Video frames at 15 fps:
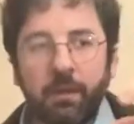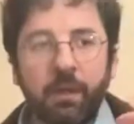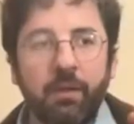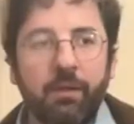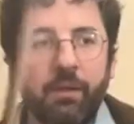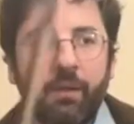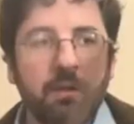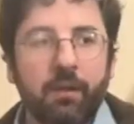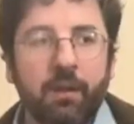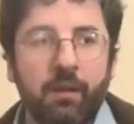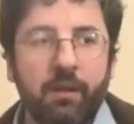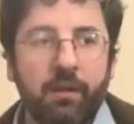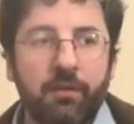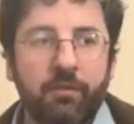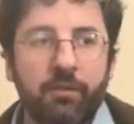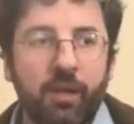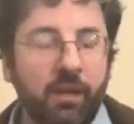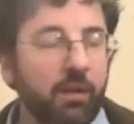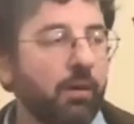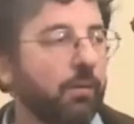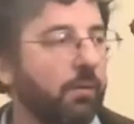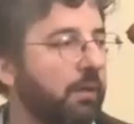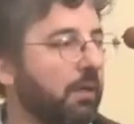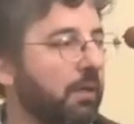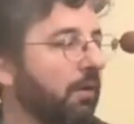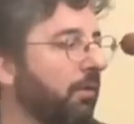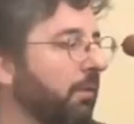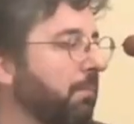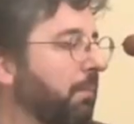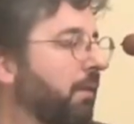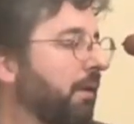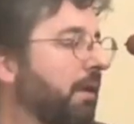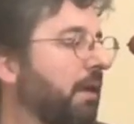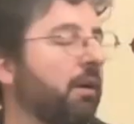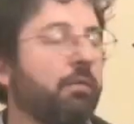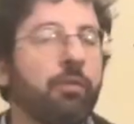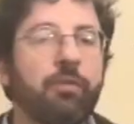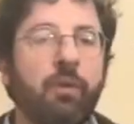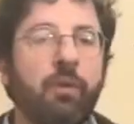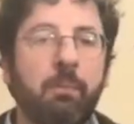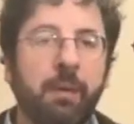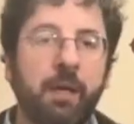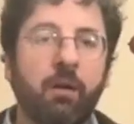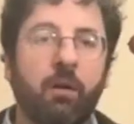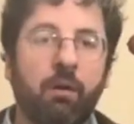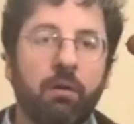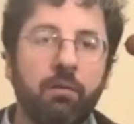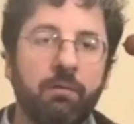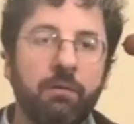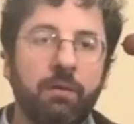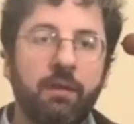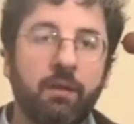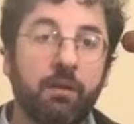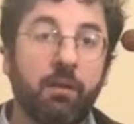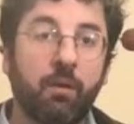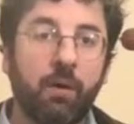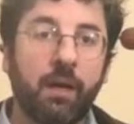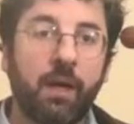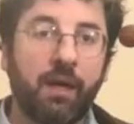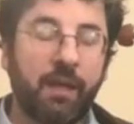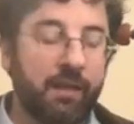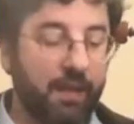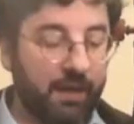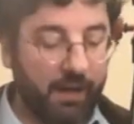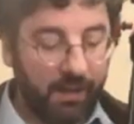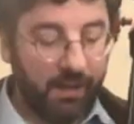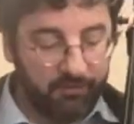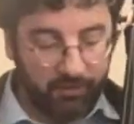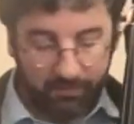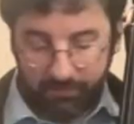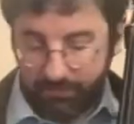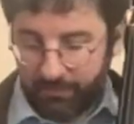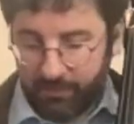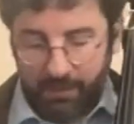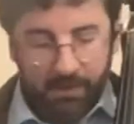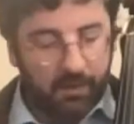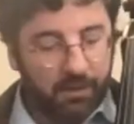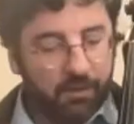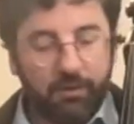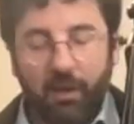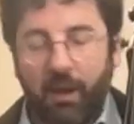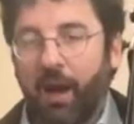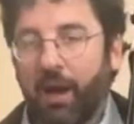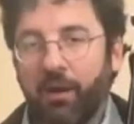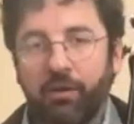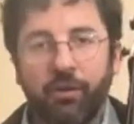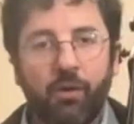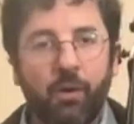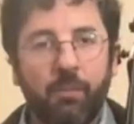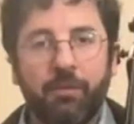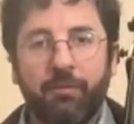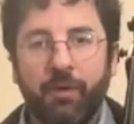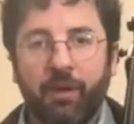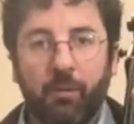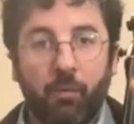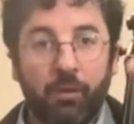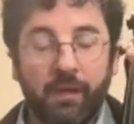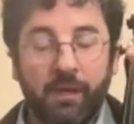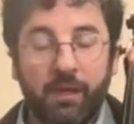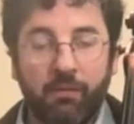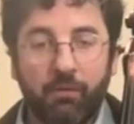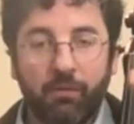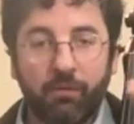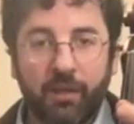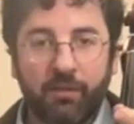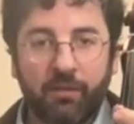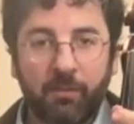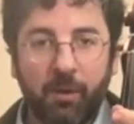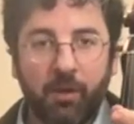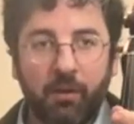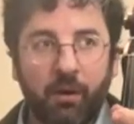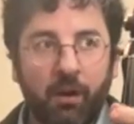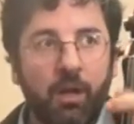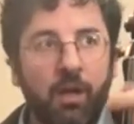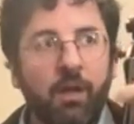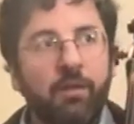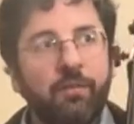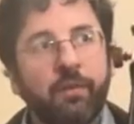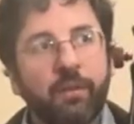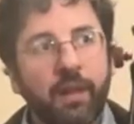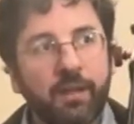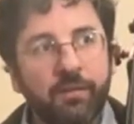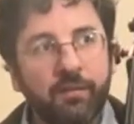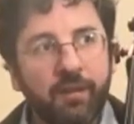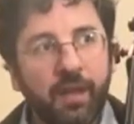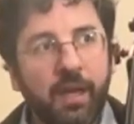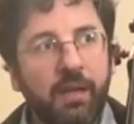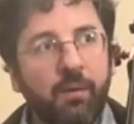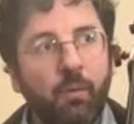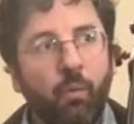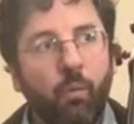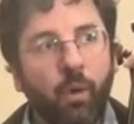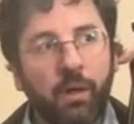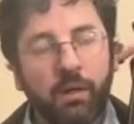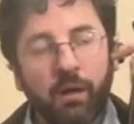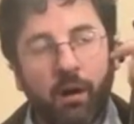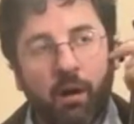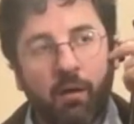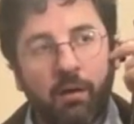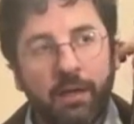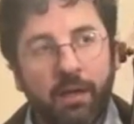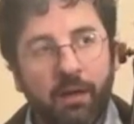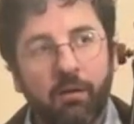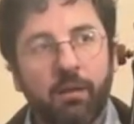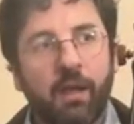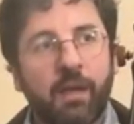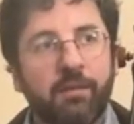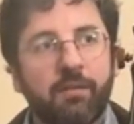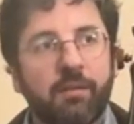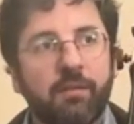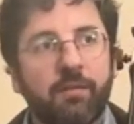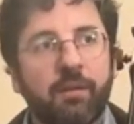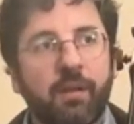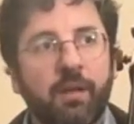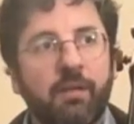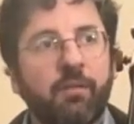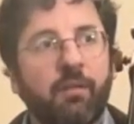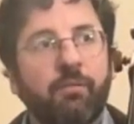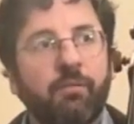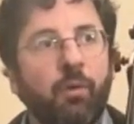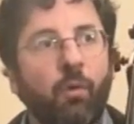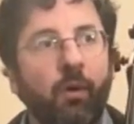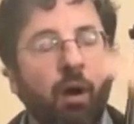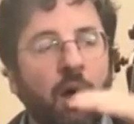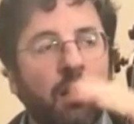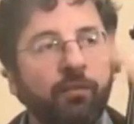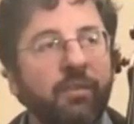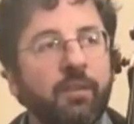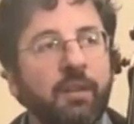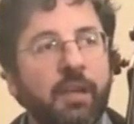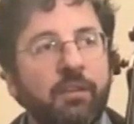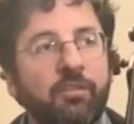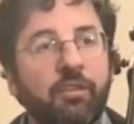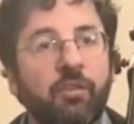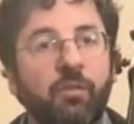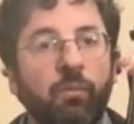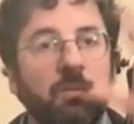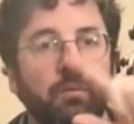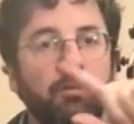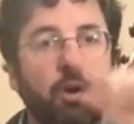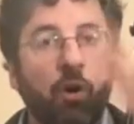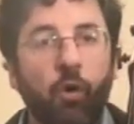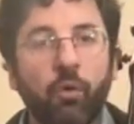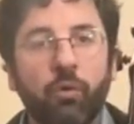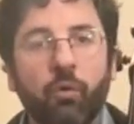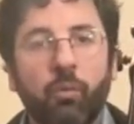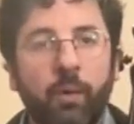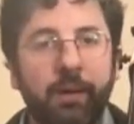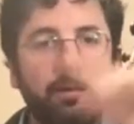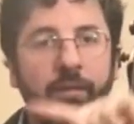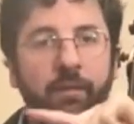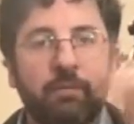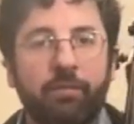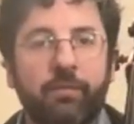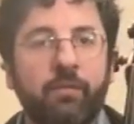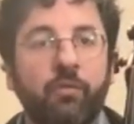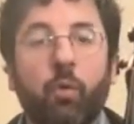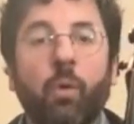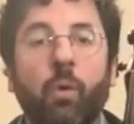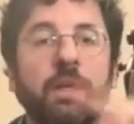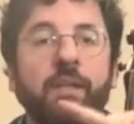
the cello, the intervals are bigger in the lower neck, and then just the higher you go up the fingerboard, the intervals get smaller. So let's say what our ear likes is a oscillation total width of 20